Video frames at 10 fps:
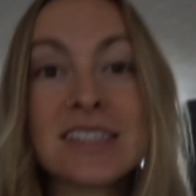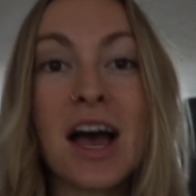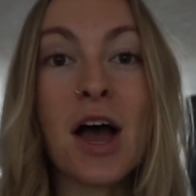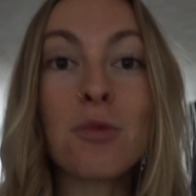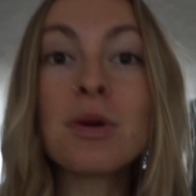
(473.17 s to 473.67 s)

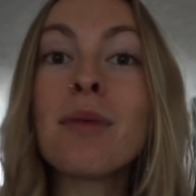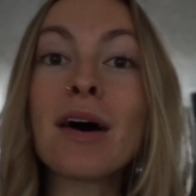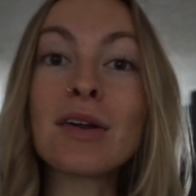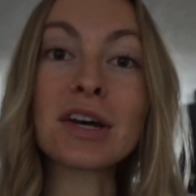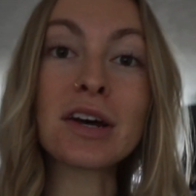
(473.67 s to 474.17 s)
a
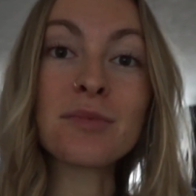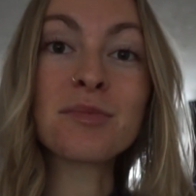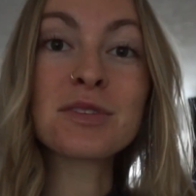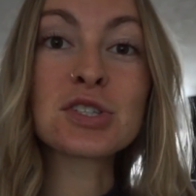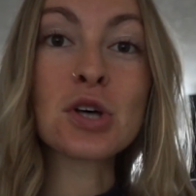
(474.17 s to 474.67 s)

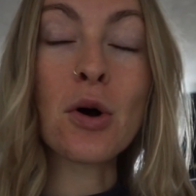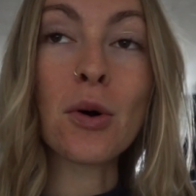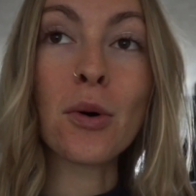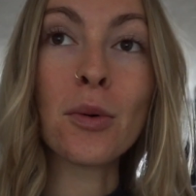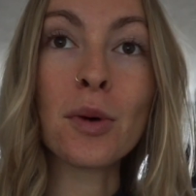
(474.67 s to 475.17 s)
rebounder.
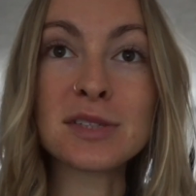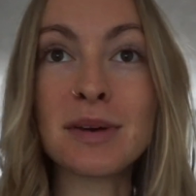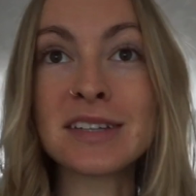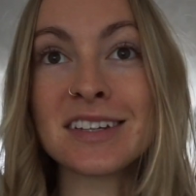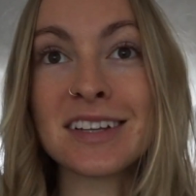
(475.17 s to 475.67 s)
So it's
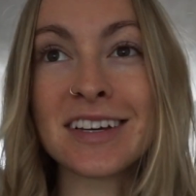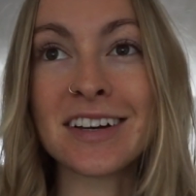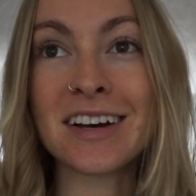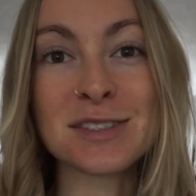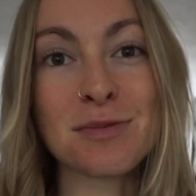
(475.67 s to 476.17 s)

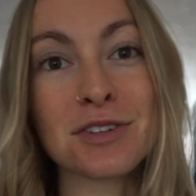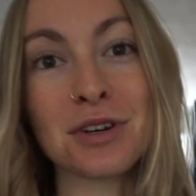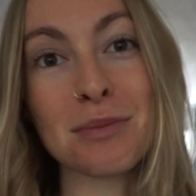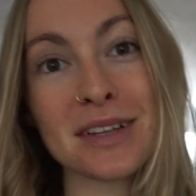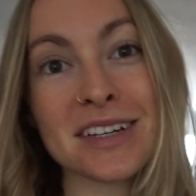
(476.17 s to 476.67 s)
basically a small trampoline.